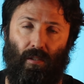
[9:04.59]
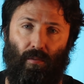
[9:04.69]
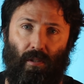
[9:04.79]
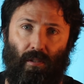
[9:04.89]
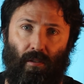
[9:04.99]

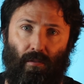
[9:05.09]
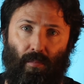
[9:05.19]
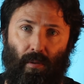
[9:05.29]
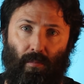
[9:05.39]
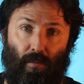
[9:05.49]
it tells
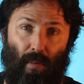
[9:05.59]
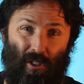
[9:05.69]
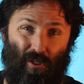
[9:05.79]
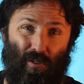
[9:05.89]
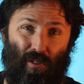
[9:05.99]
me. Just make
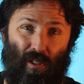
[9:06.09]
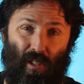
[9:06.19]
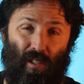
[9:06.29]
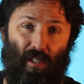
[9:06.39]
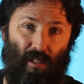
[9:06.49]
sure
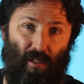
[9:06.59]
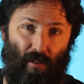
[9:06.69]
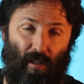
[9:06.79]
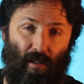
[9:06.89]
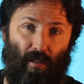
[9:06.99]
you're
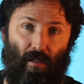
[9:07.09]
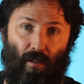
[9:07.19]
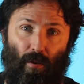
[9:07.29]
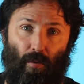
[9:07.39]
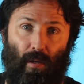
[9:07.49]
in the
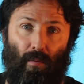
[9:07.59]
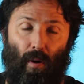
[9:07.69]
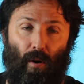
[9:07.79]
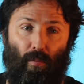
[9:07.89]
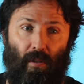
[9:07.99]
correct
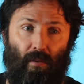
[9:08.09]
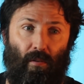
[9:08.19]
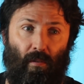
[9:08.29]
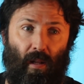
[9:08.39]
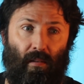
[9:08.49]
mode when you
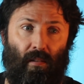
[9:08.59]
do that.